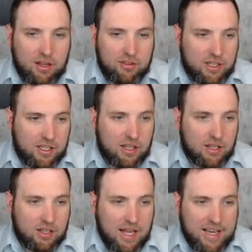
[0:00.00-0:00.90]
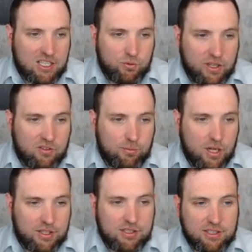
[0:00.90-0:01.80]
the last twelve
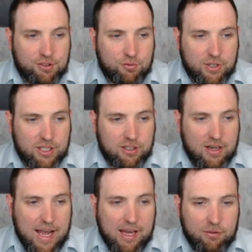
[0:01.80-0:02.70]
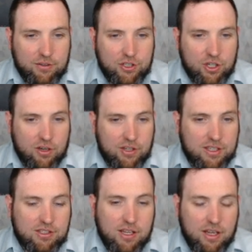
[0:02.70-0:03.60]
months, and the three-year average
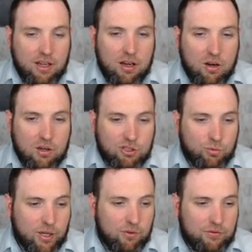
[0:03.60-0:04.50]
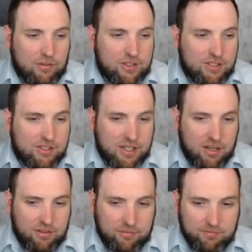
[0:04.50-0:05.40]
earnings are twelve
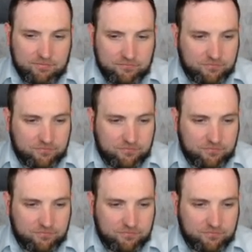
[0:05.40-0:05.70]
fifty-seven.